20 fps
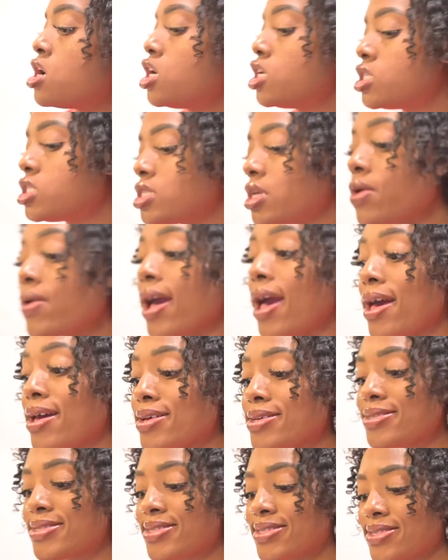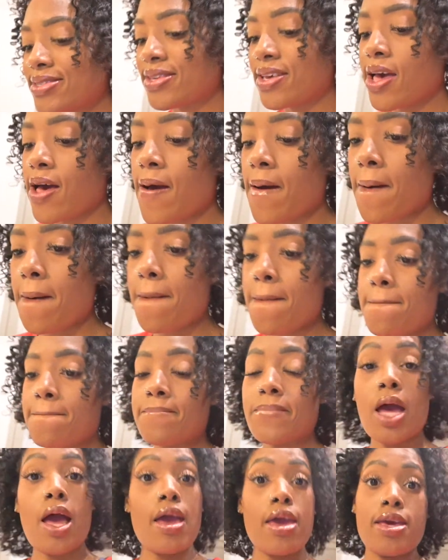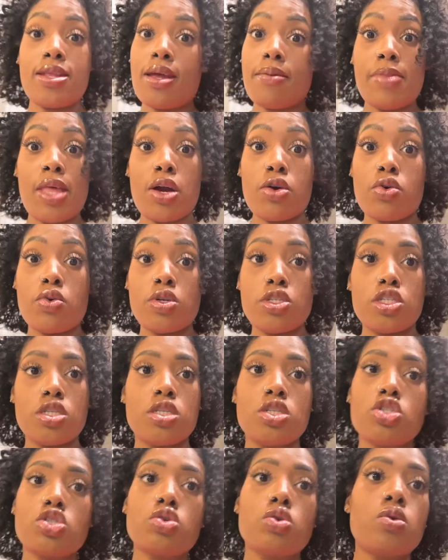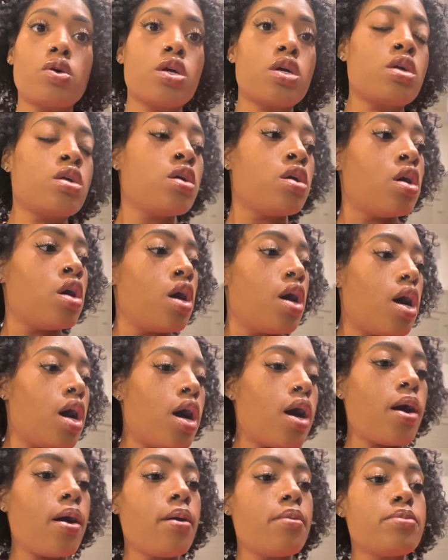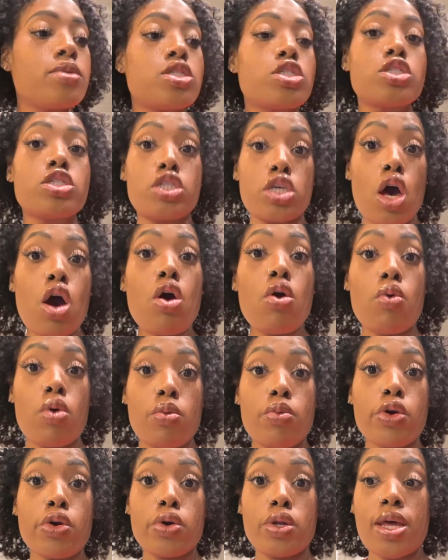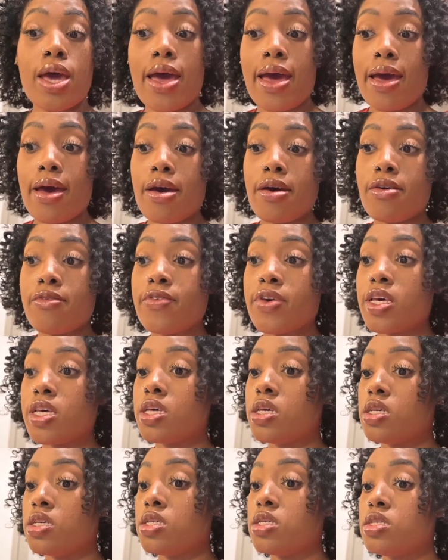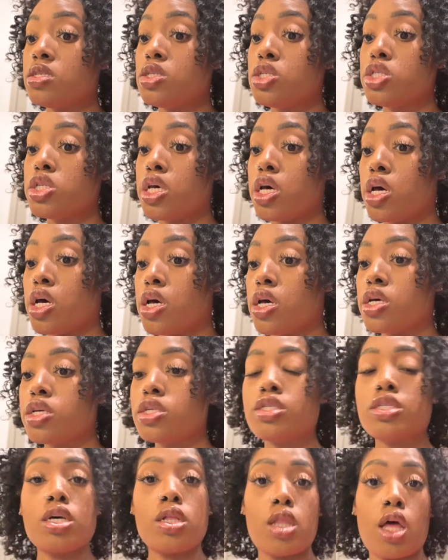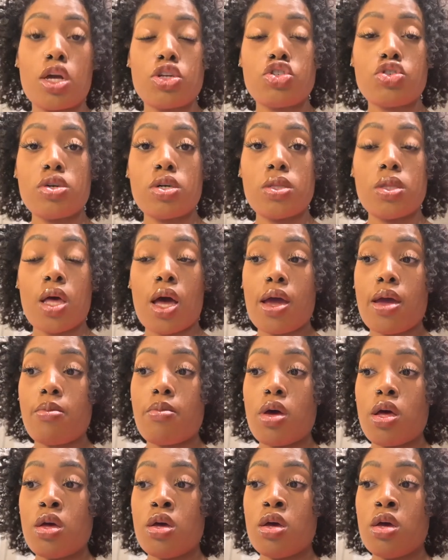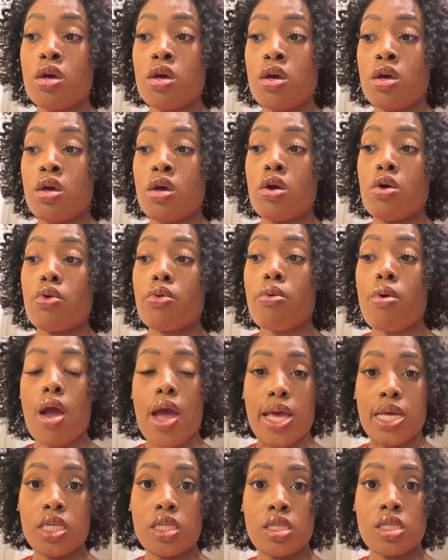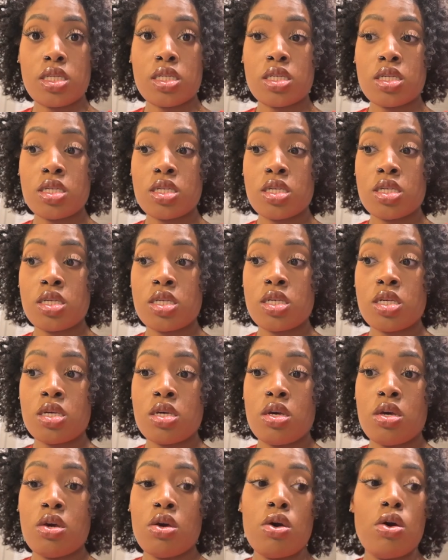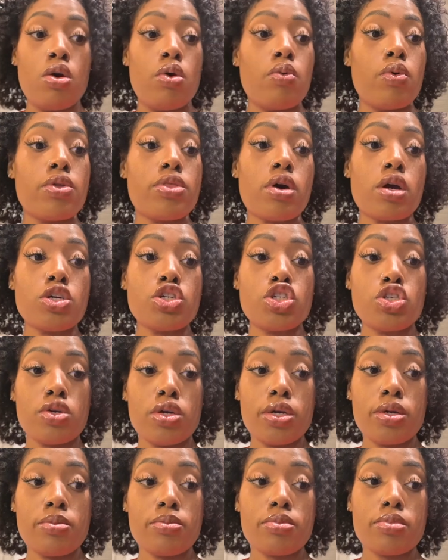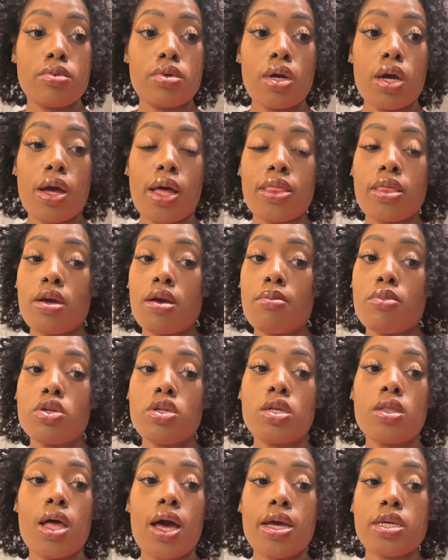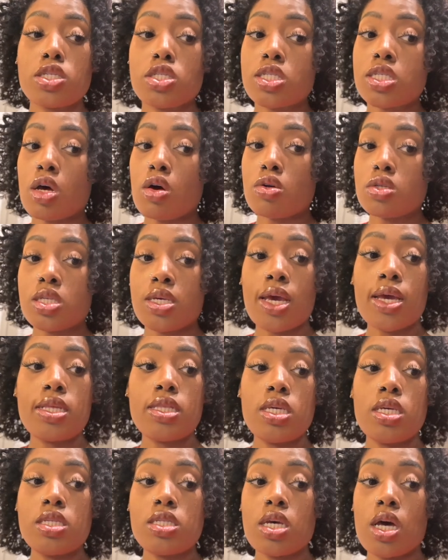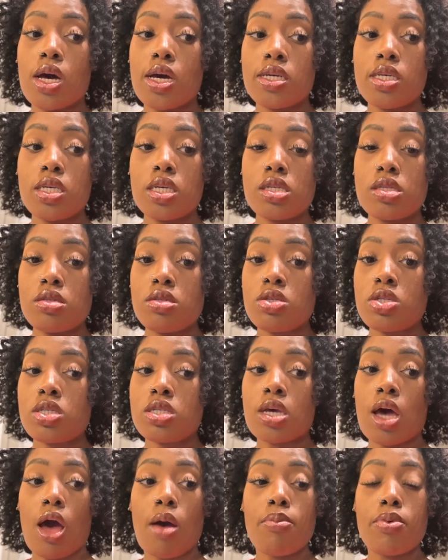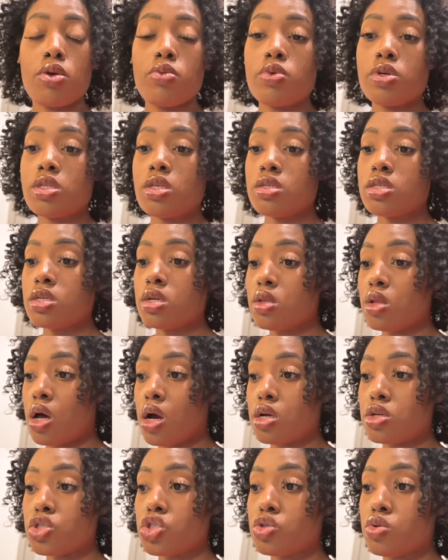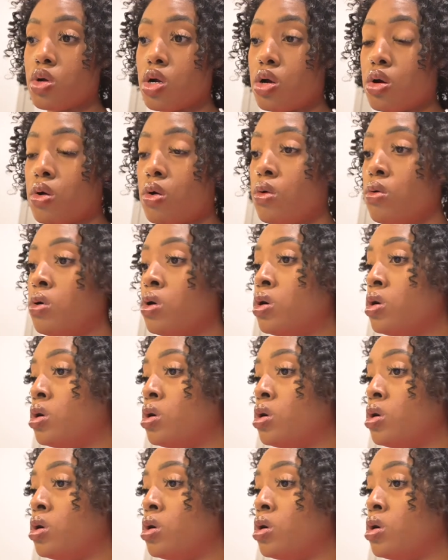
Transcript: So guys, um, and I'm not going to the store. Um, so what we're gonna have is uh, cilantro and lime rice with our shrimp. I think I'm gonna like saute these onions, top it with the cilantro.